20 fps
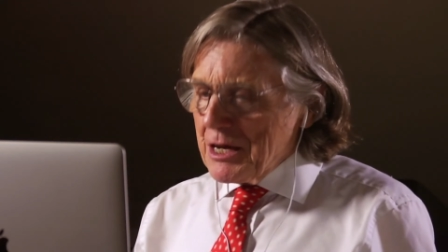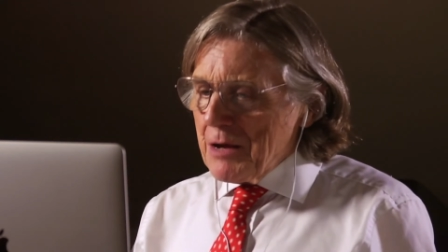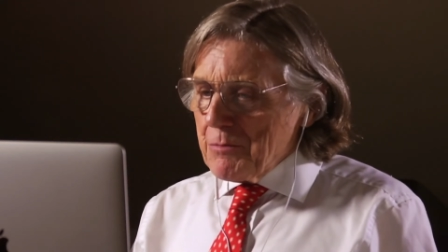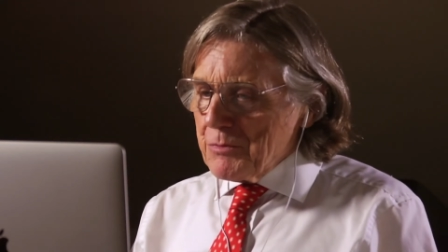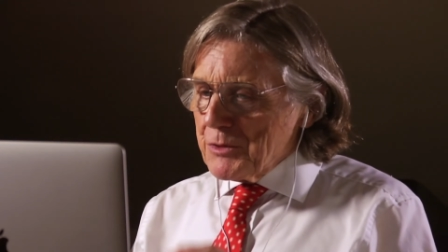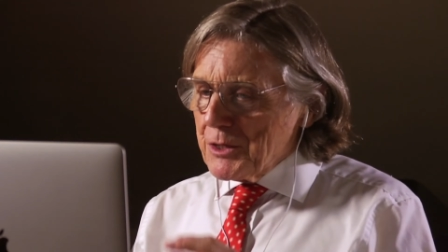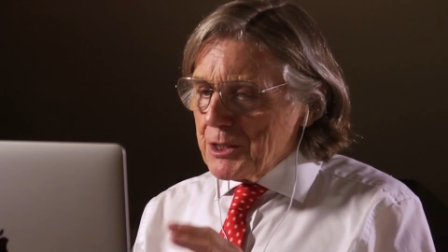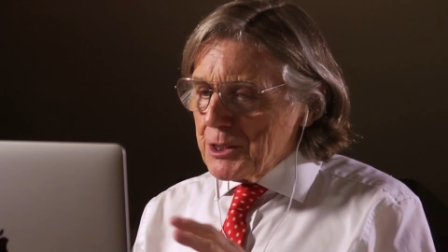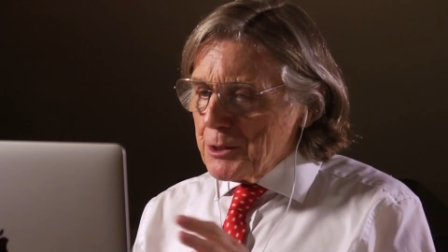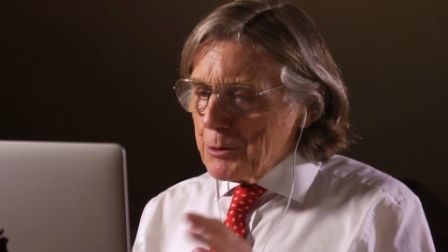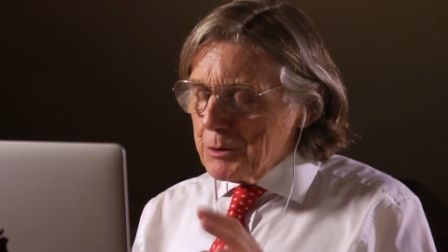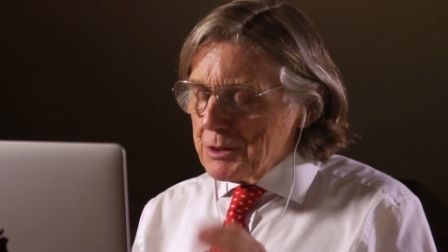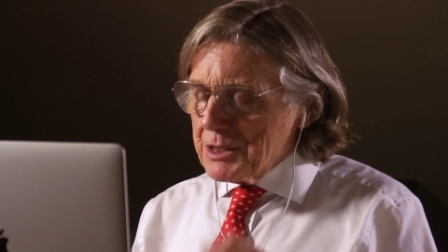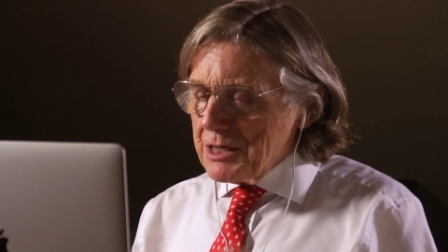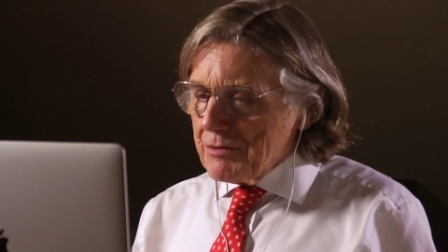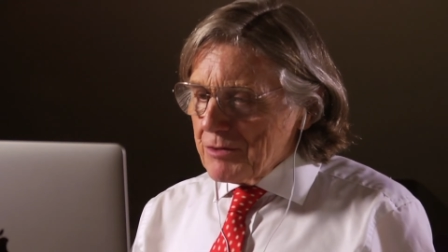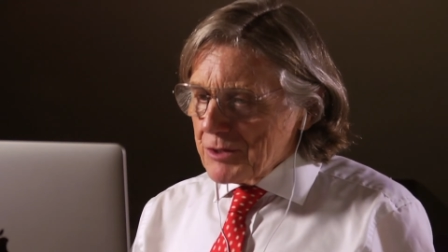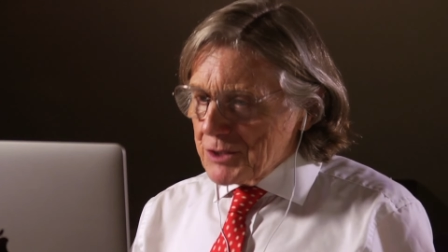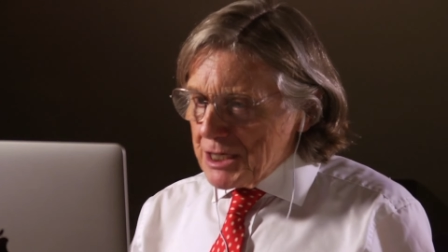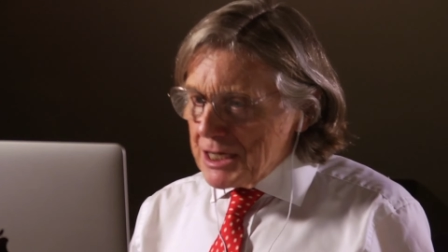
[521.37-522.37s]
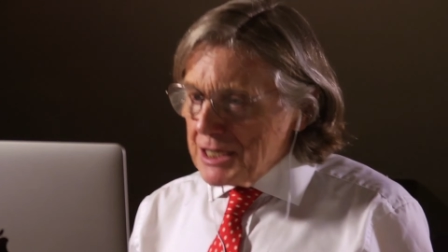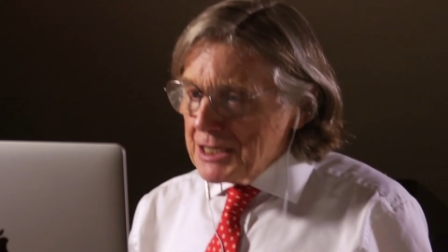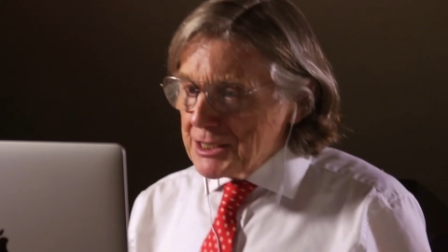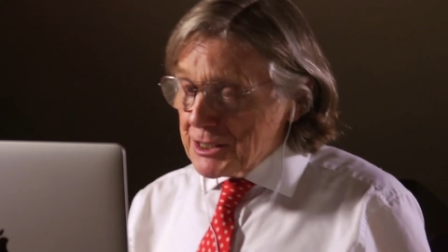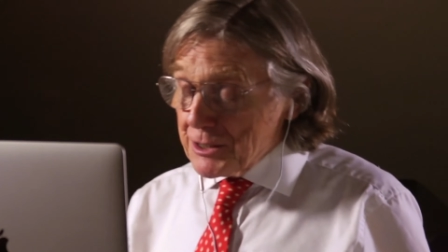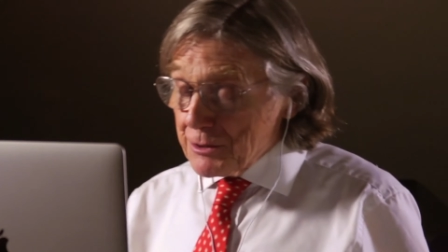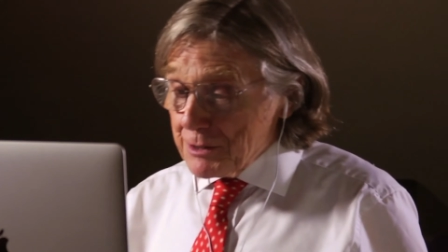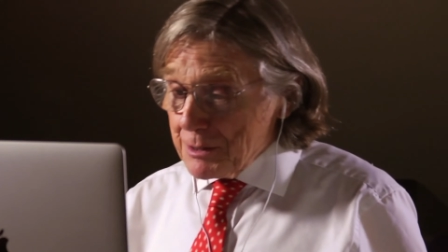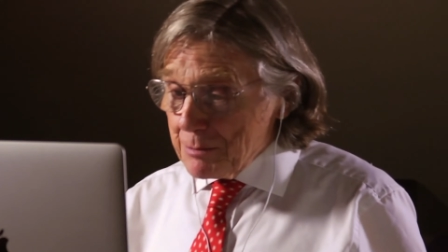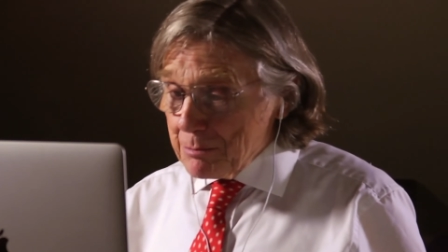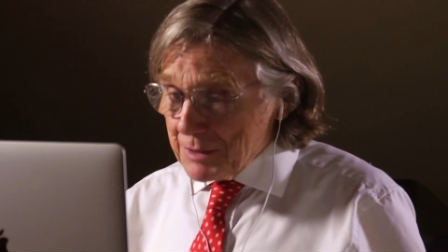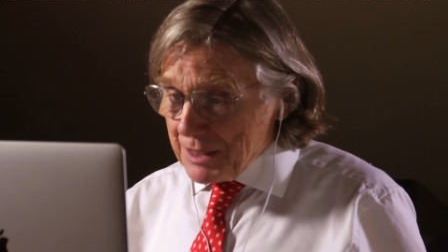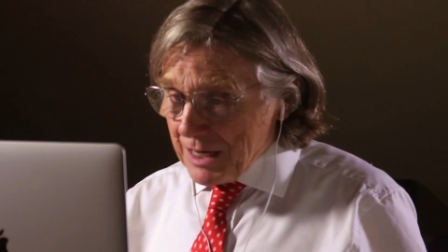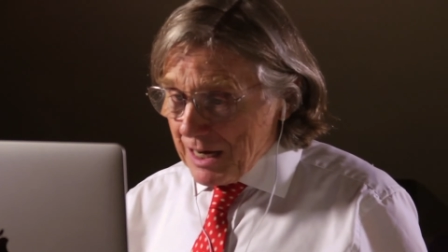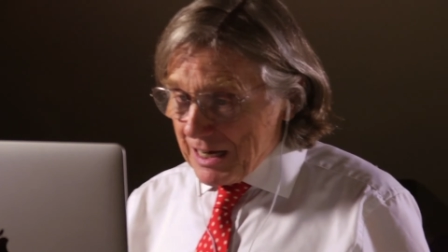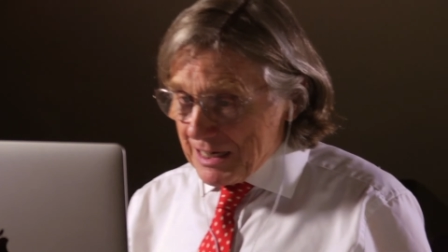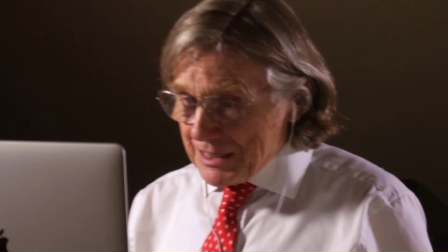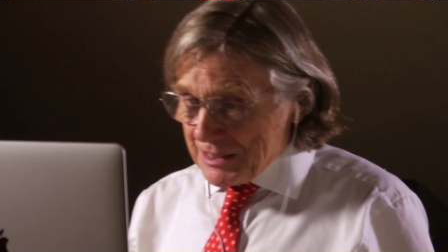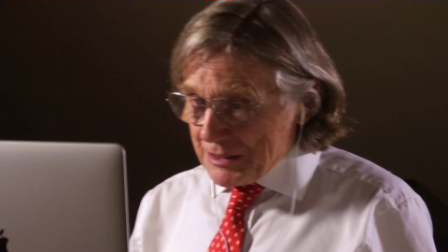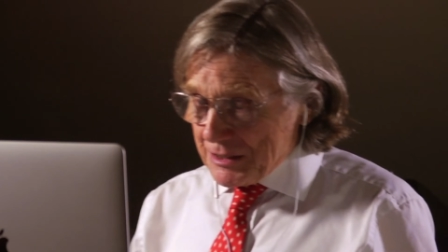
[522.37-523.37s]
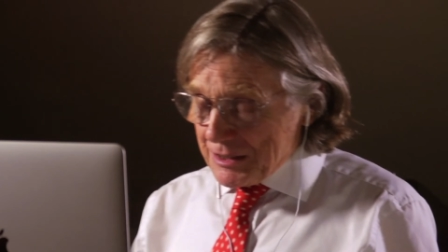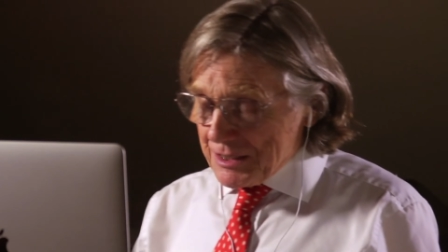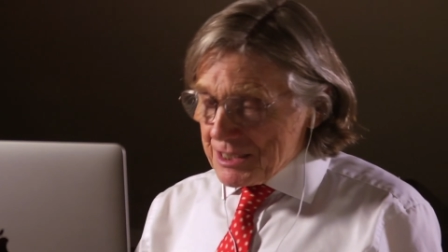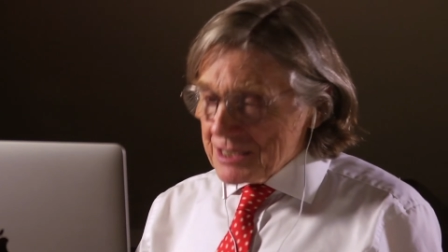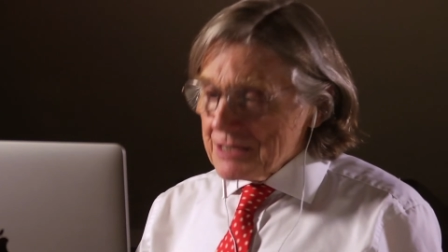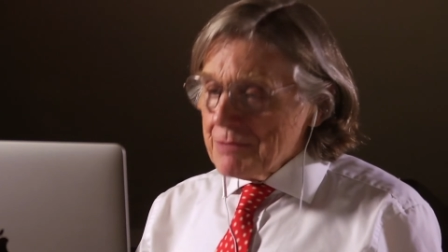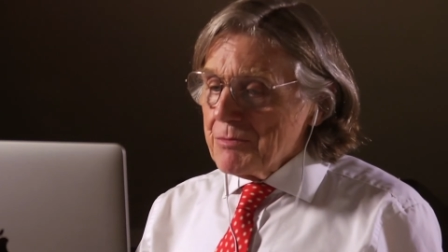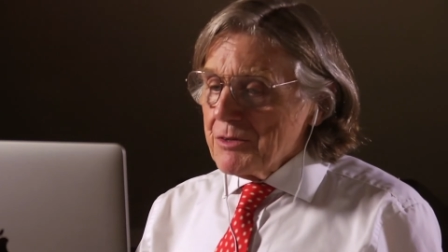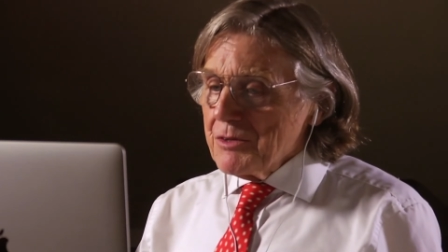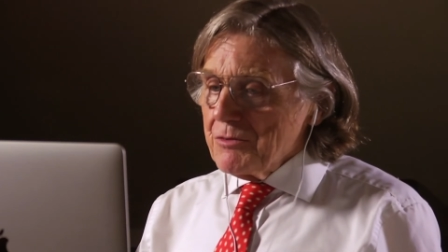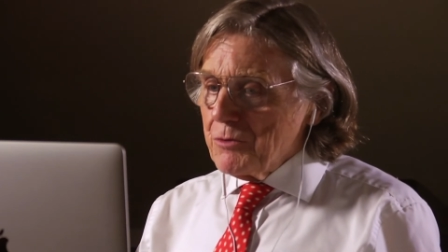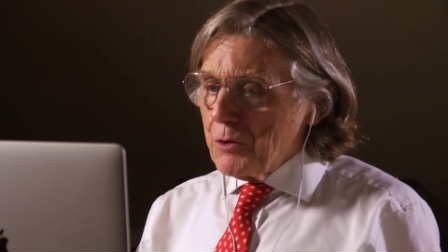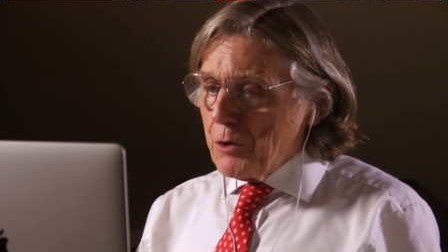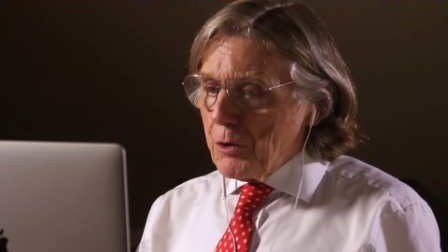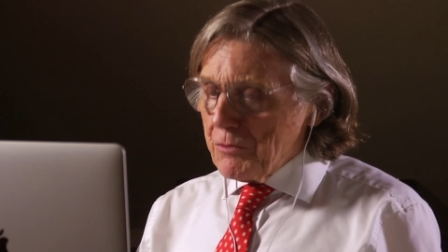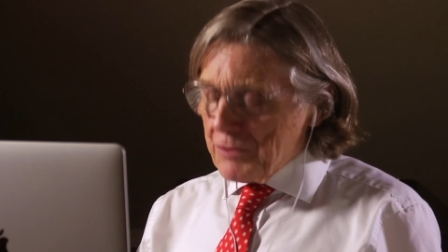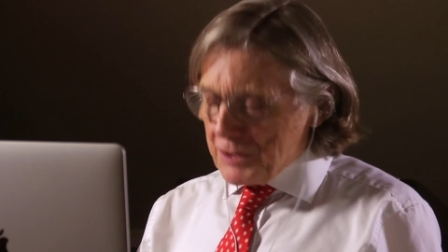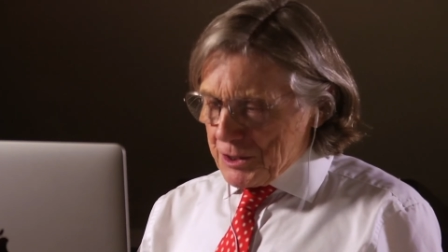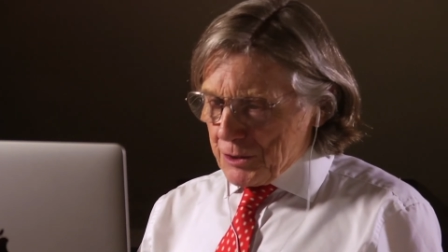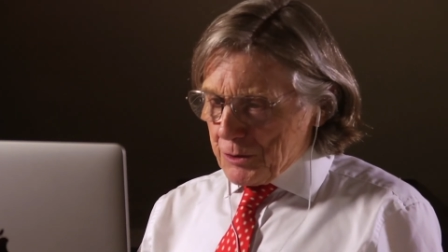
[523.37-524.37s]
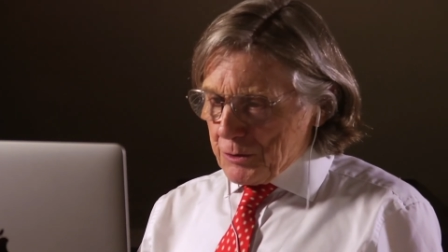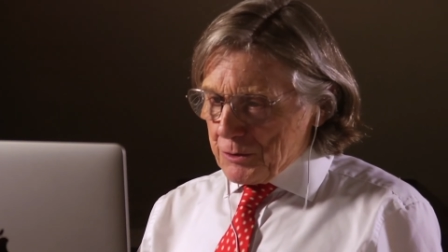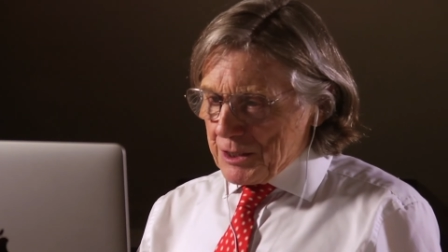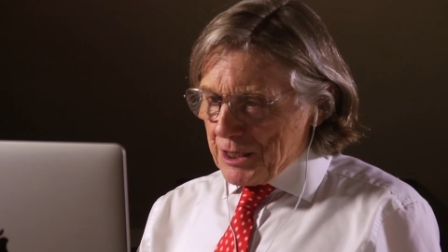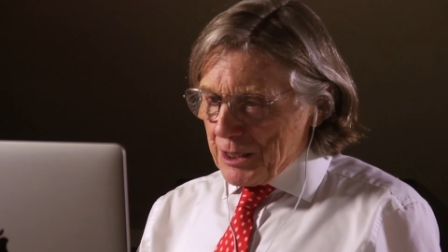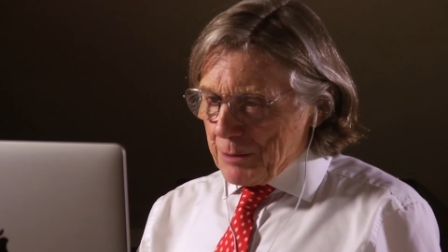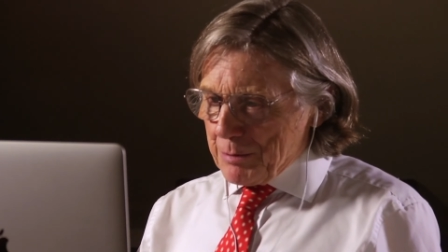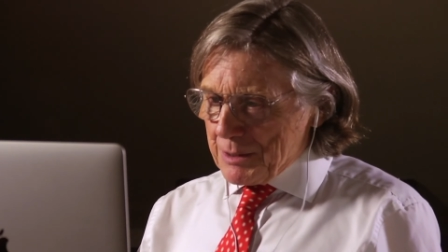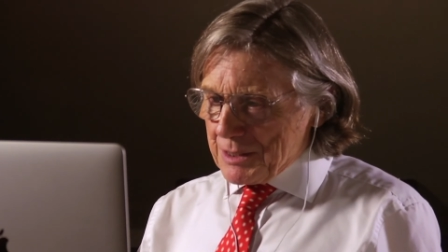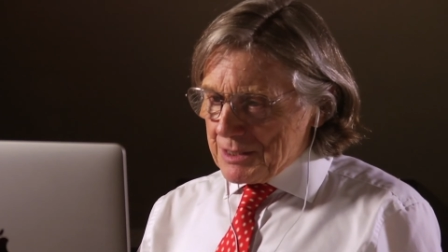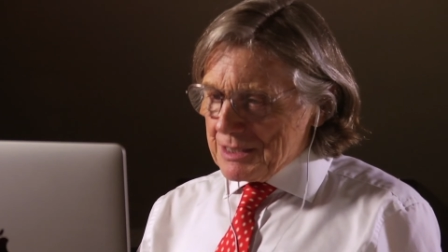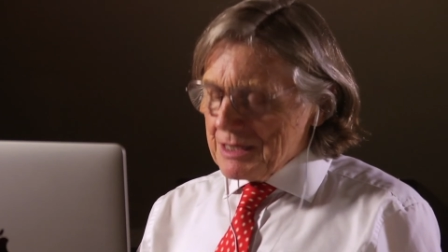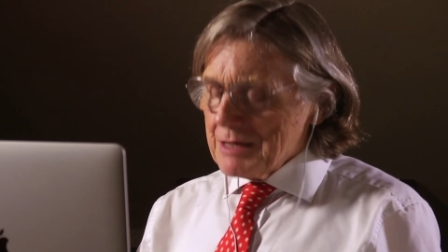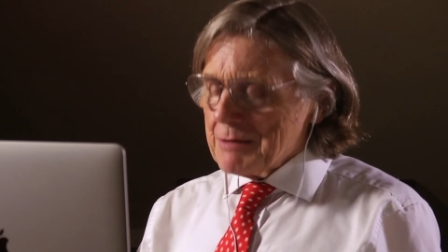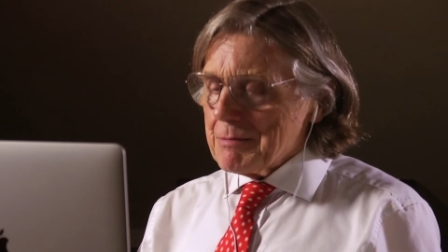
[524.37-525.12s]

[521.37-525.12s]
that you would give as interim guidance for physical therapists?